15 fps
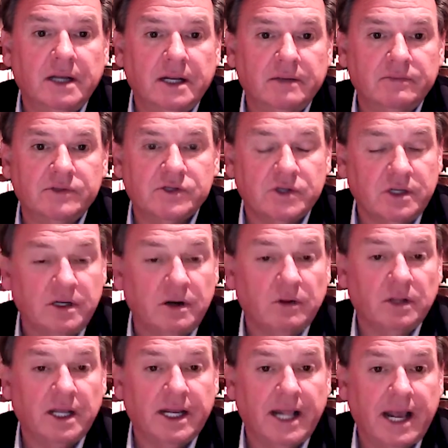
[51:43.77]
and so you don't
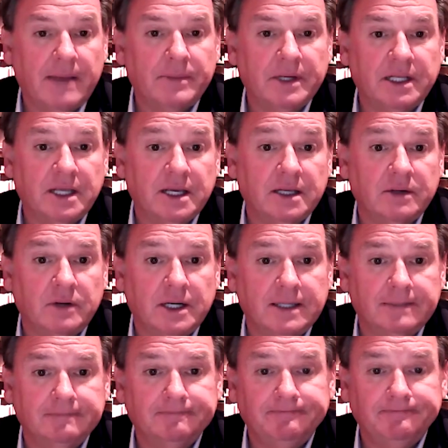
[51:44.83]
let it happen again, right?